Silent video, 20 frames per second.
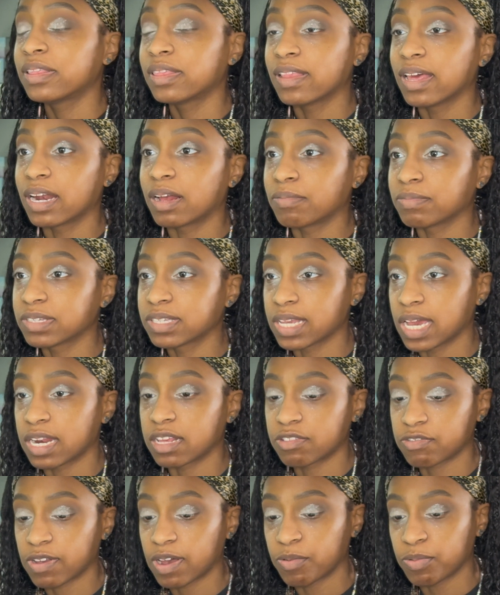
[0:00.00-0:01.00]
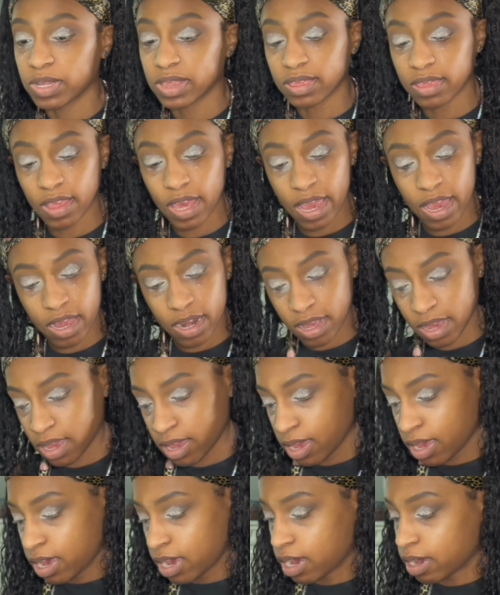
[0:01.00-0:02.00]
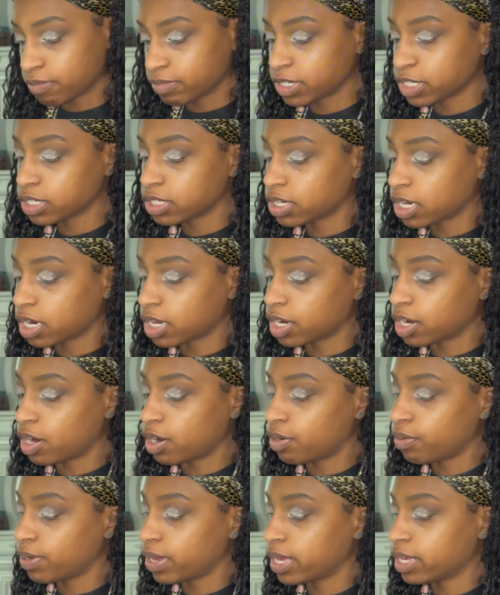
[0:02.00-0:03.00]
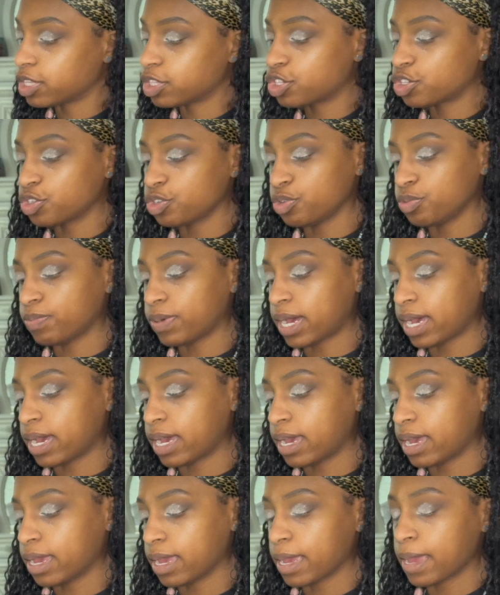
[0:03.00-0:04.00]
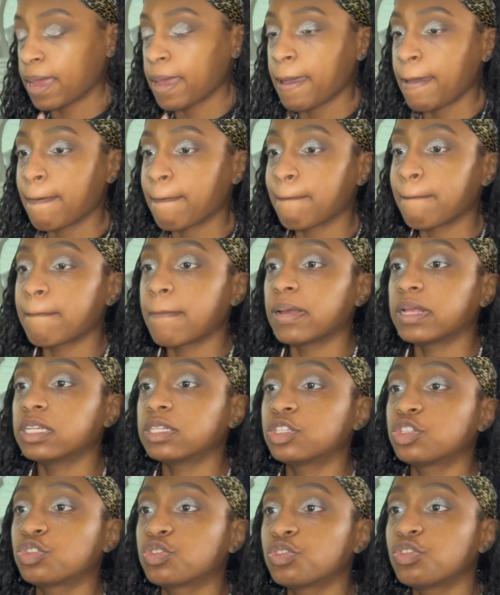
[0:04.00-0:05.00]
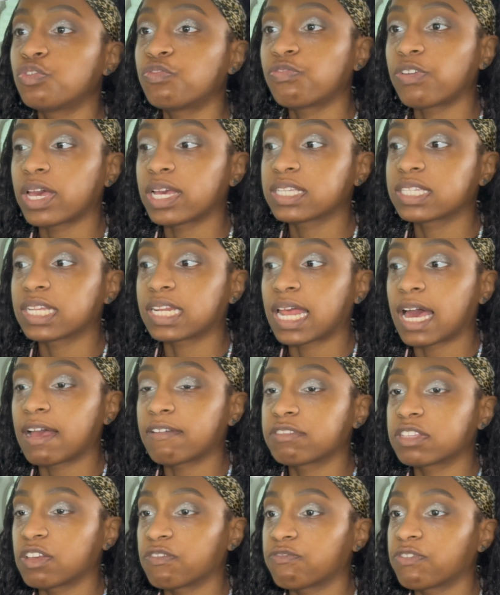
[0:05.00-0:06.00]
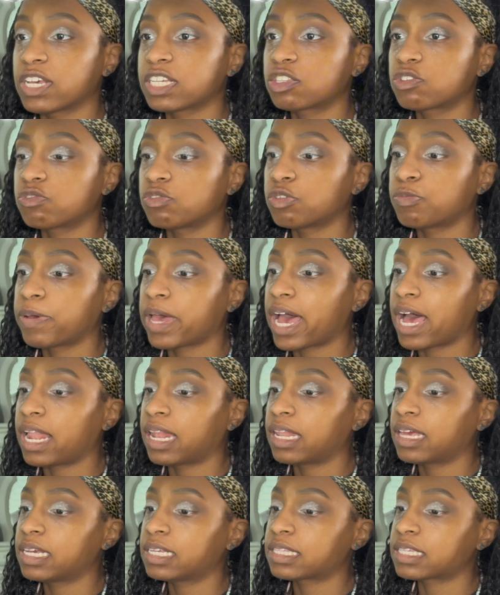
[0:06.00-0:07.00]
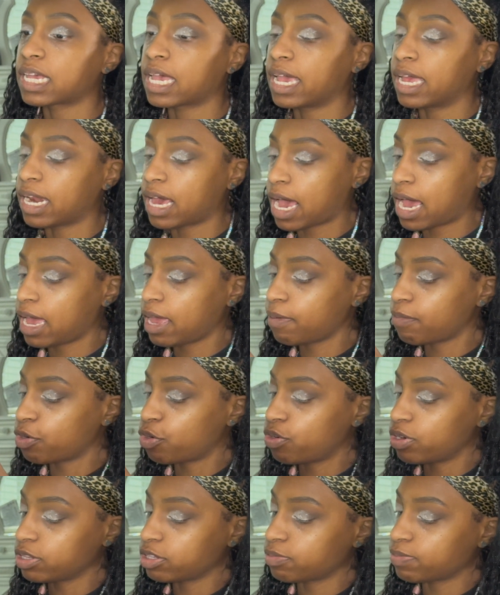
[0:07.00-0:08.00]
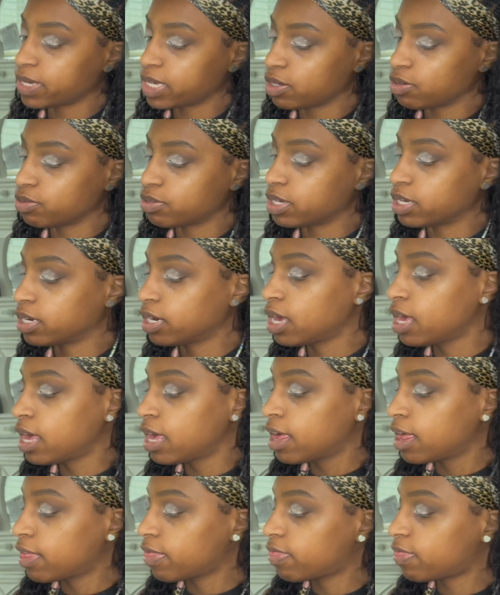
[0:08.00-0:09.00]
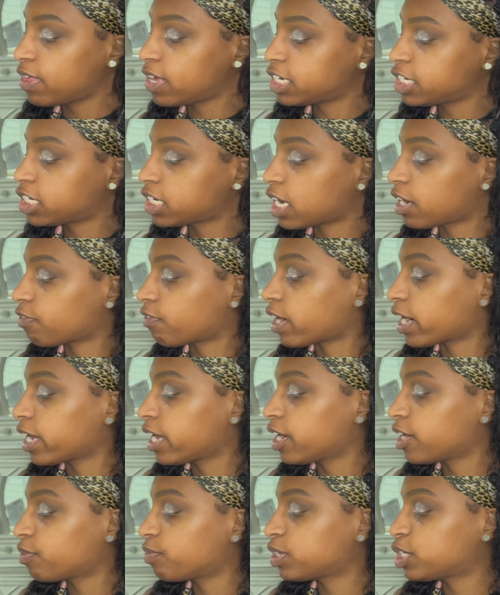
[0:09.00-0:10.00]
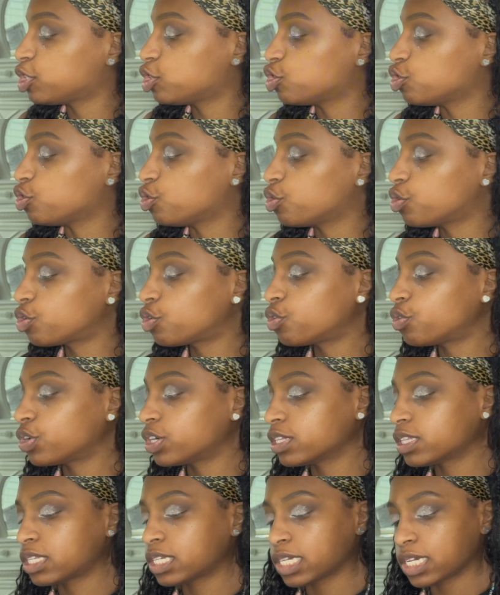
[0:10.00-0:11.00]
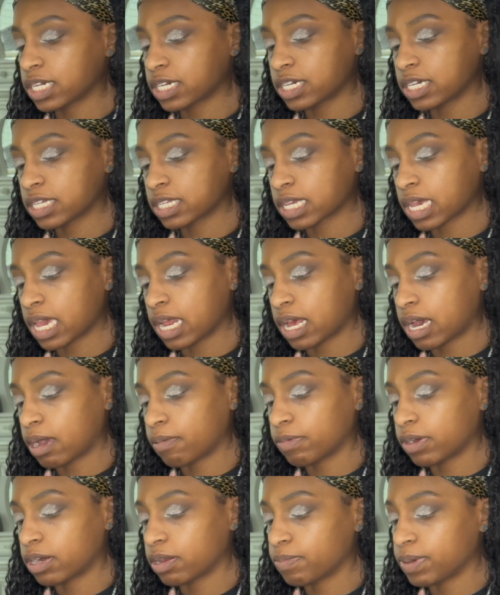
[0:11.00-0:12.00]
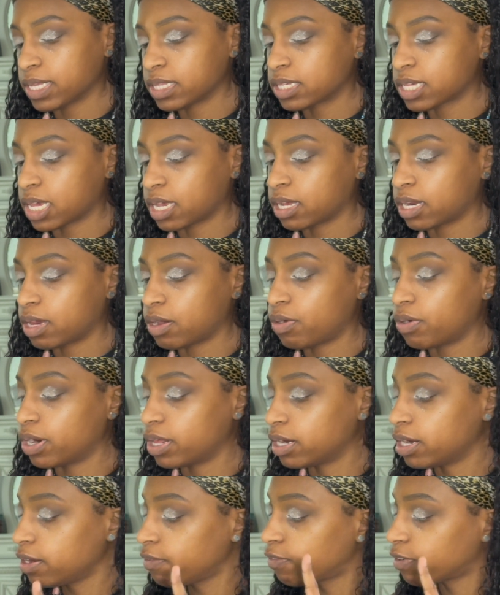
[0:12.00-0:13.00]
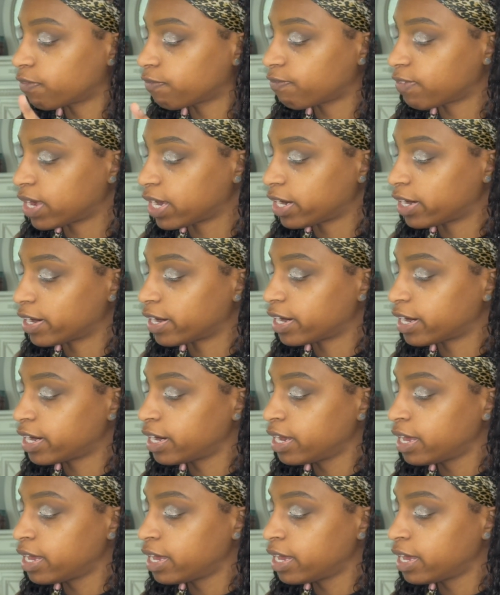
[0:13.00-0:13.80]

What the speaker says: that I'm satisfied with that, I'm just going to go into my Too Faced Lifestyle Festival palettes, and I am going to be using this shade right here, which is Unicorn Tears, and I'm going to be taking it on a different finger.